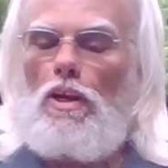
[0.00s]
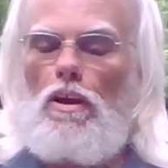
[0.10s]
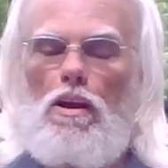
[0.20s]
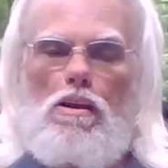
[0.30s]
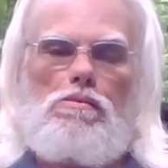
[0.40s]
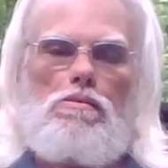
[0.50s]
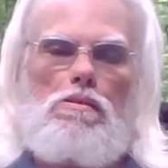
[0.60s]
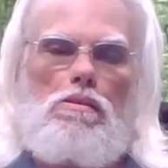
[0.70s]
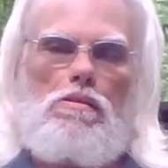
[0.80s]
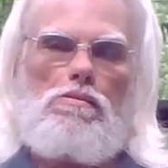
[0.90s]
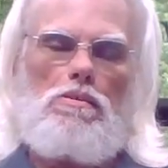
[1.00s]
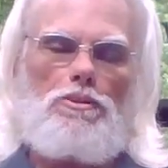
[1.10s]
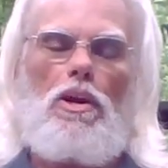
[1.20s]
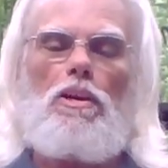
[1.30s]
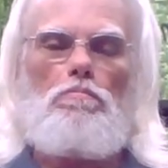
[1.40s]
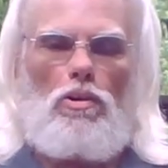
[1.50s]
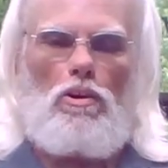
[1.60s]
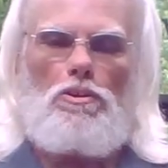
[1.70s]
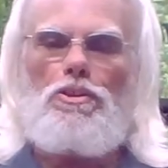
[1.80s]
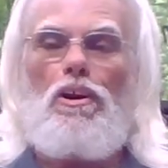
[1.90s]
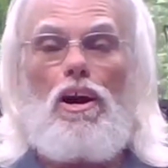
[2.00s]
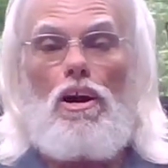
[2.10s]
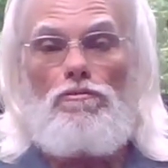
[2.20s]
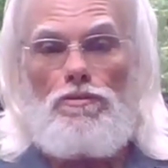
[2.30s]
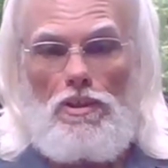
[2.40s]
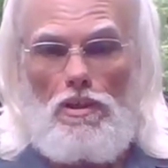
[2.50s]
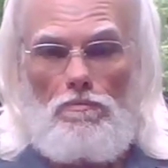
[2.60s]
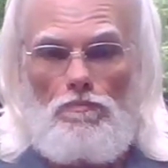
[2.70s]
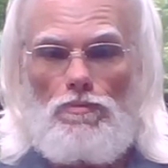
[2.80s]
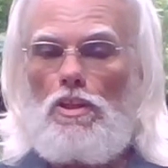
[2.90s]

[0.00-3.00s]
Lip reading: I try to purge often.